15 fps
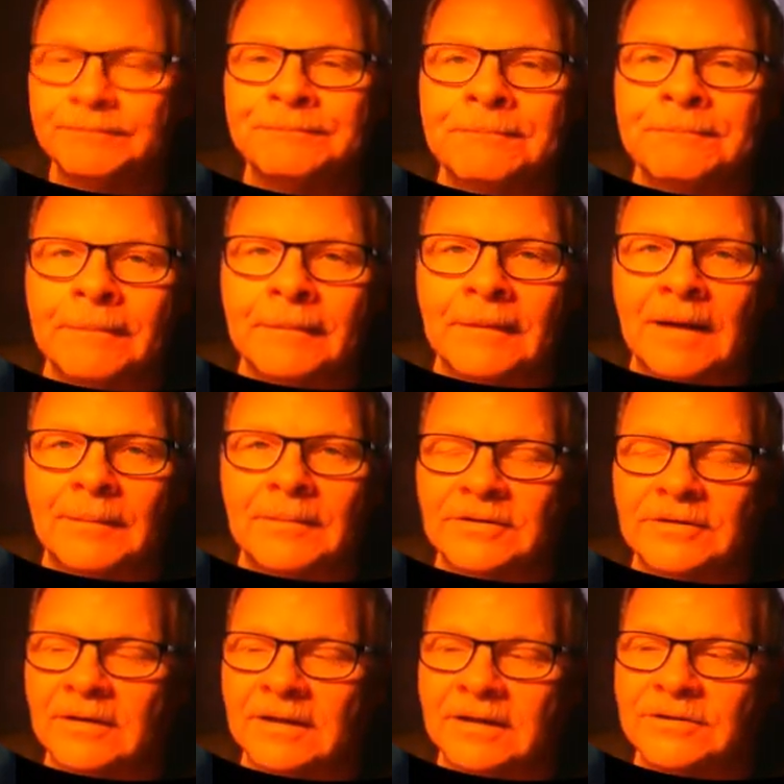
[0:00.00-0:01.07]
and so they
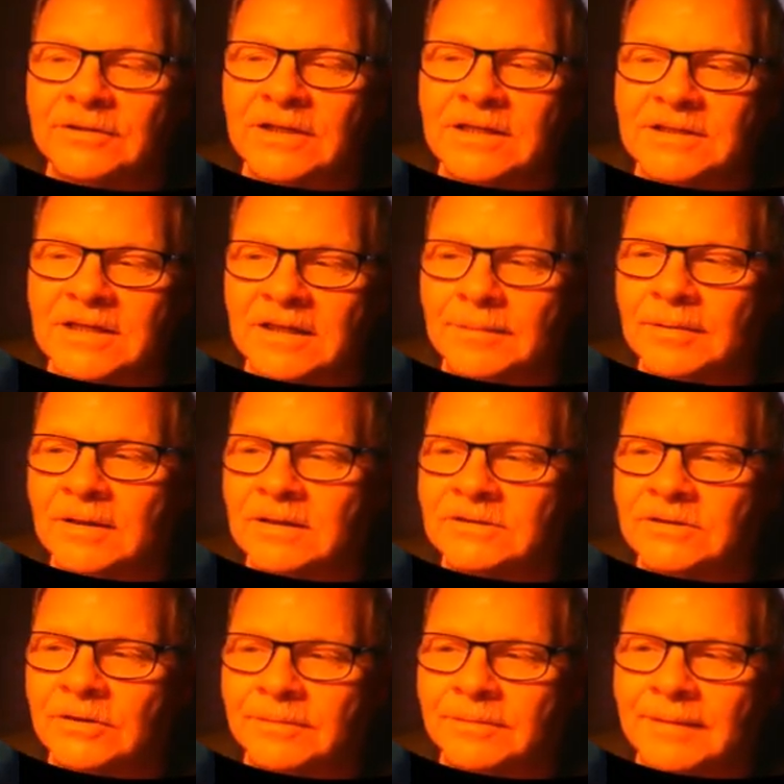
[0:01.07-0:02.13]
could change out the plugs on
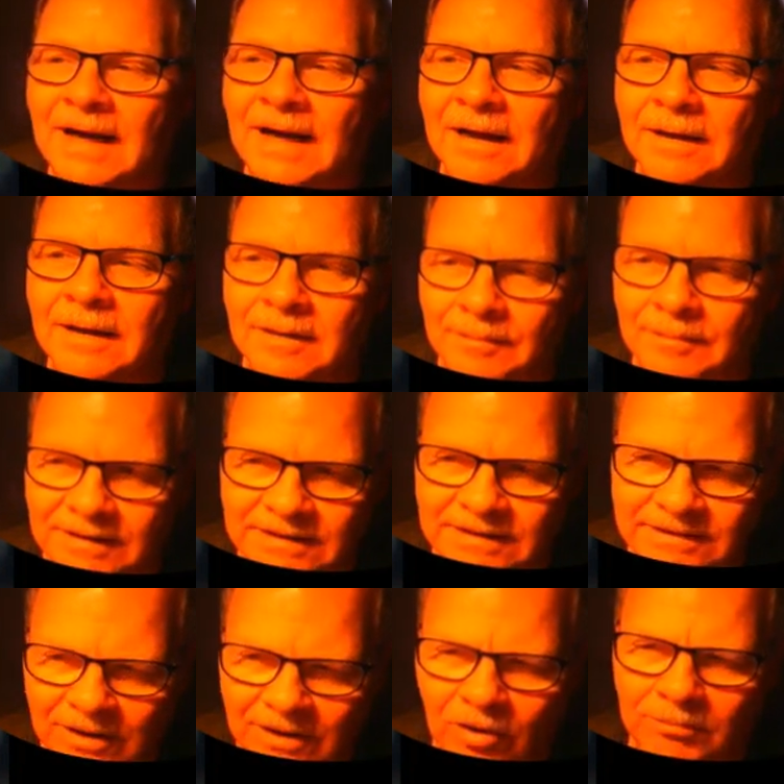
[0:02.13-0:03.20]
the back. But these
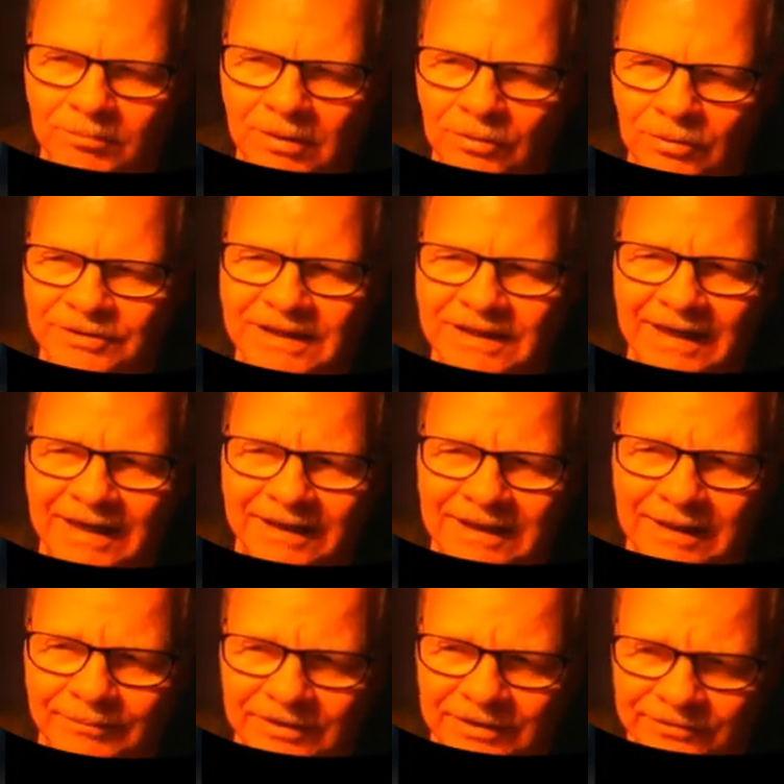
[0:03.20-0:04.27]
dog bones kind of kept
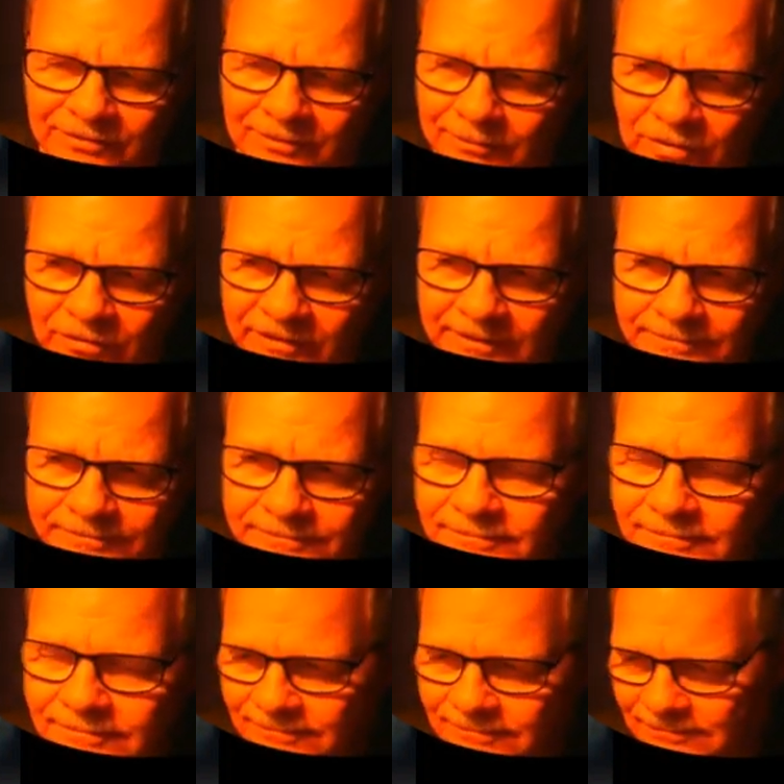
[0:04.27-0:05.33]
this from moving
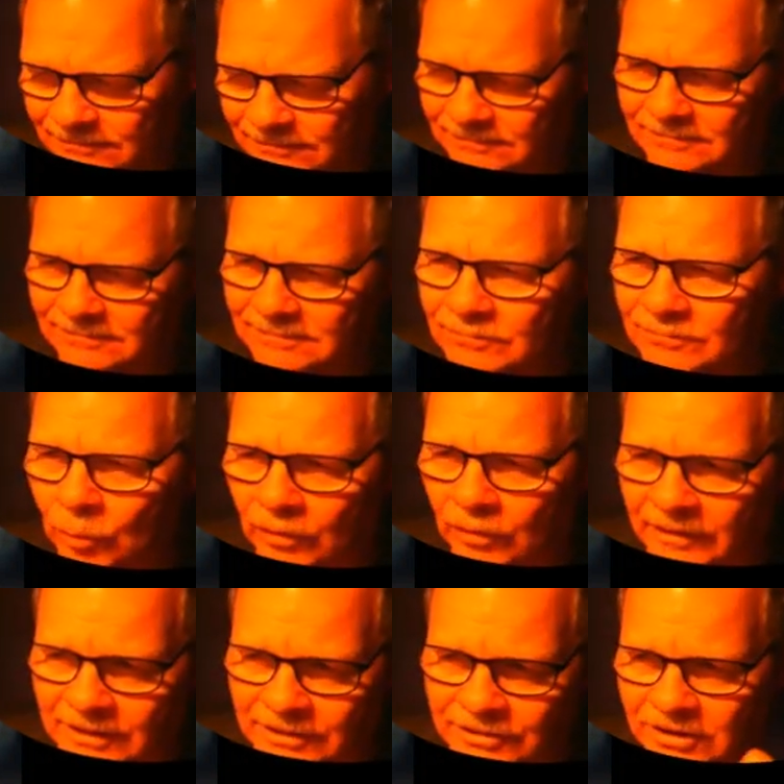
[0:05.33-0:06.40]
more than it
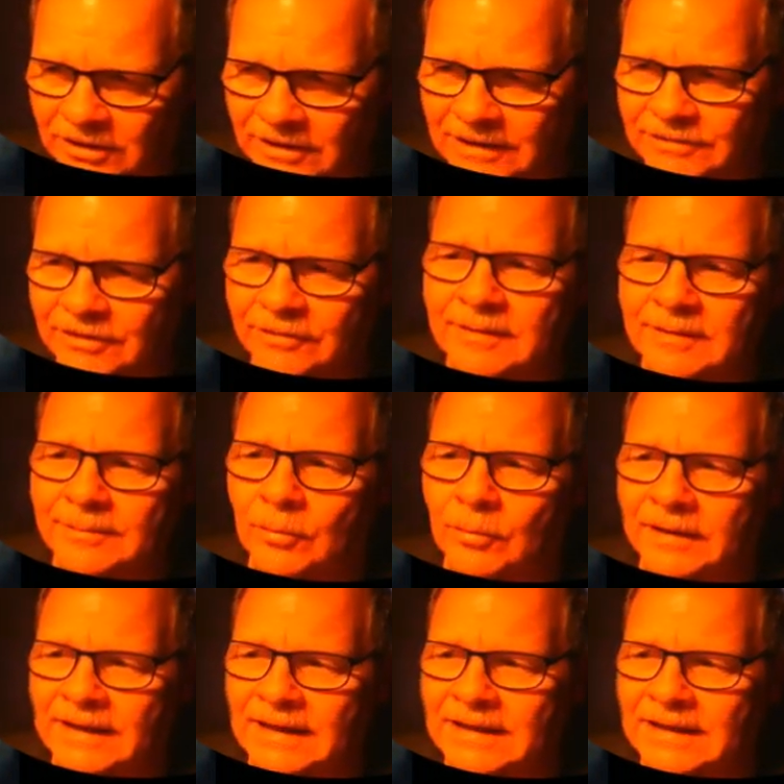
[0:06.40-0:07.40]
should. That's a 3.8.